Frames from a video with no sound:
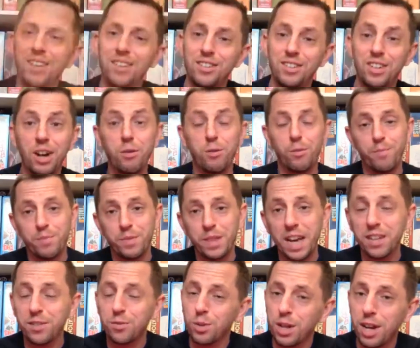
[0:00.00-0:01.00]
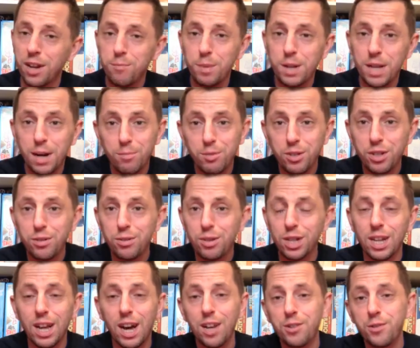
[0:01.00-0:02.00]
So That's what I've been up to the
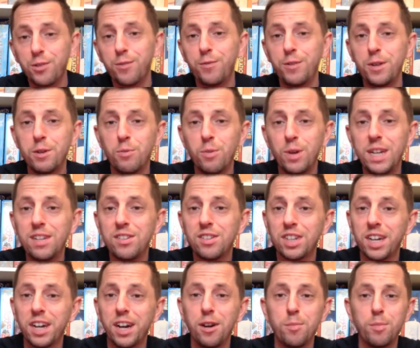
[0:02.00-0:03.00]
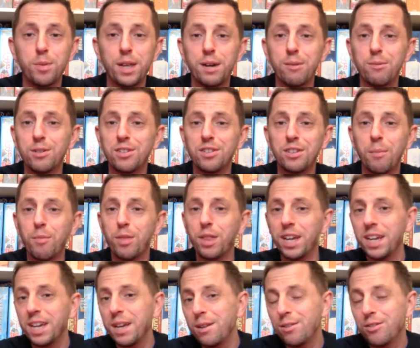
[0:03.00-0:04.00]
last few weeks. I hope there was
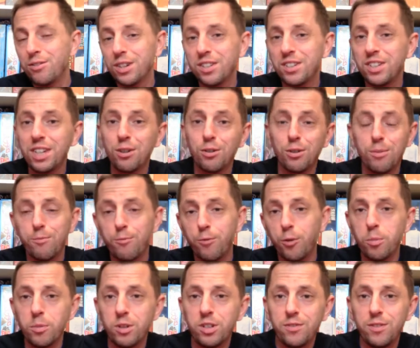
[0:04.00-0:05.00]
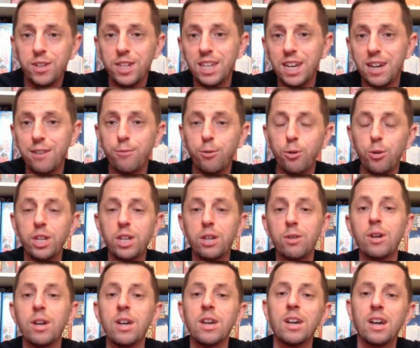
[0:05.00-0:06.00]
something interesting or informative in there for you.
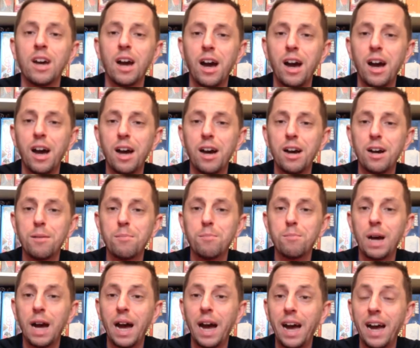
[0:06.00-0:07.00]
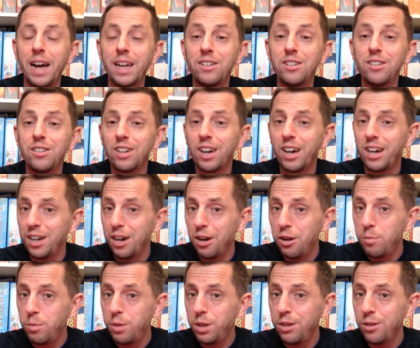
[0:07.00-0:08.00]
And I
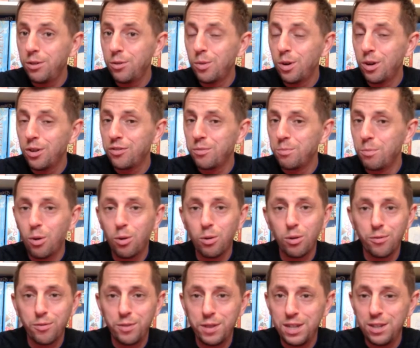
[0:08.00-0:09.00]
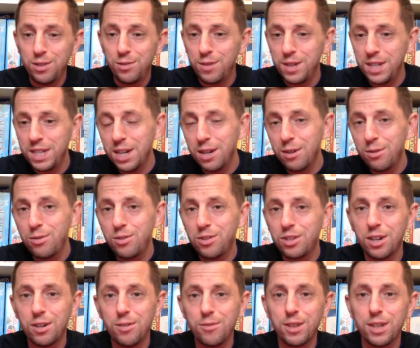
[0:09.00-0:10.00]
hope that you'll watch more of these videos
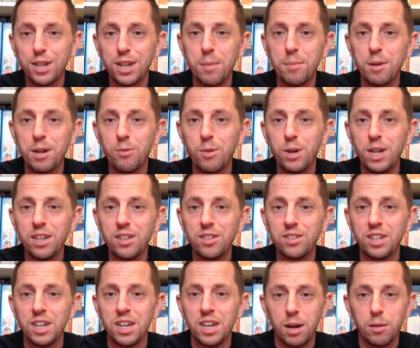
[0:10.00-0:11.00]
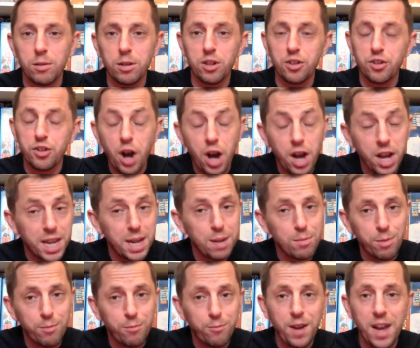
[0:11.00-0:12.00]
over the coming weeks. I'm going to try and keep
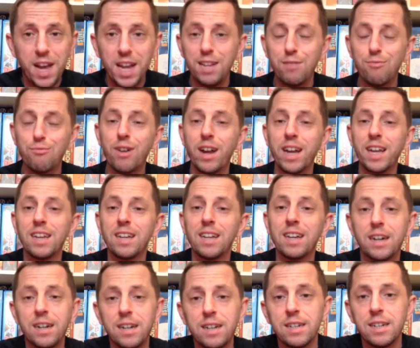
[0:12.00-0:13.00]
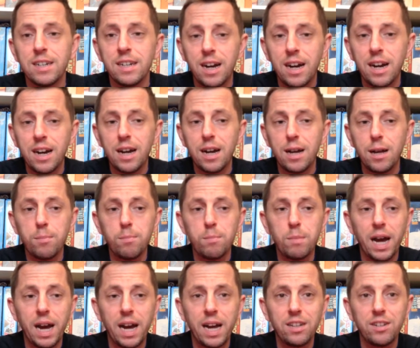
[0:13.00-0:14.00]
them fairly regular
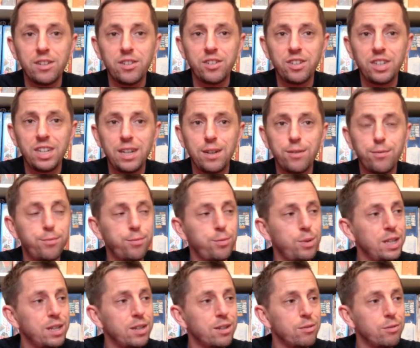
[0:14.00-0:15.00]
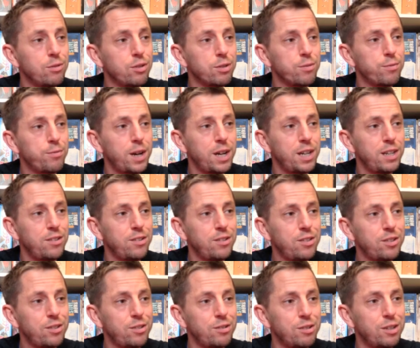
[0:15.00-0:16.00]
and see if we can sort of find
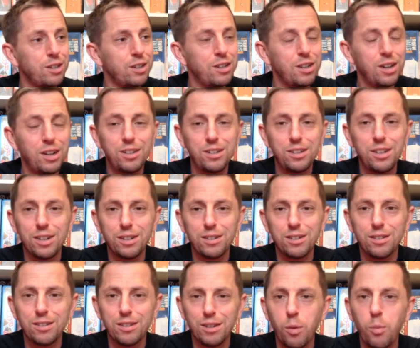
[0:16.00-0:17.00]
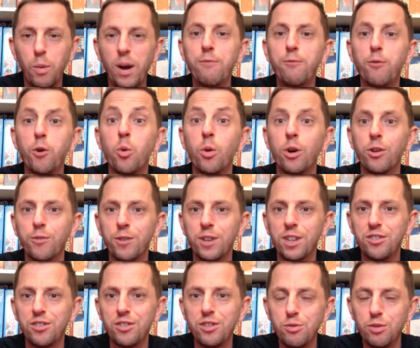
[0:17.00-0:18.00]
a way forward for
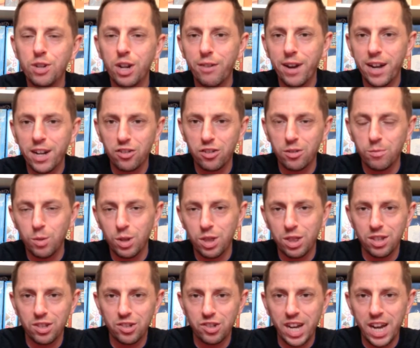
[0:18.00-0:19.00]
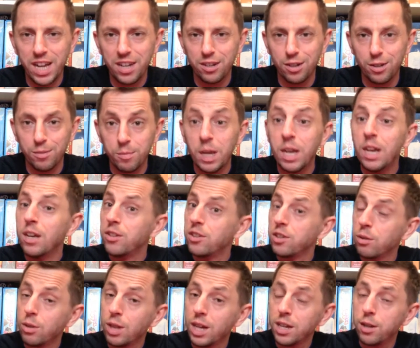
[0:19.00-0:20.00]
this new direction with the channel.
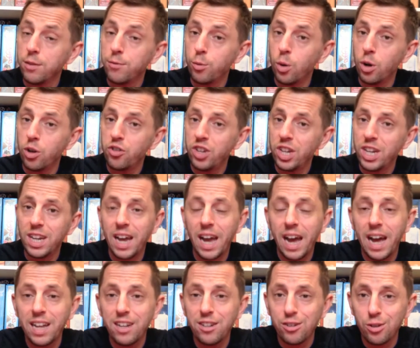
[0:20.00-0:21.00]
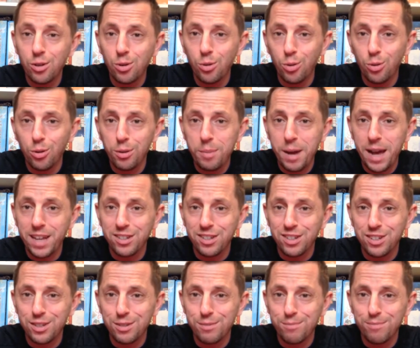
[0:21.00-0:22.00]
So thank you for watching and all the
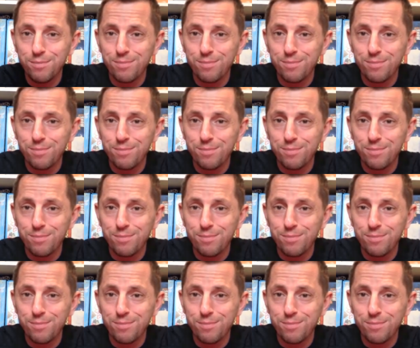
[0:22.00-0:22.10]
best.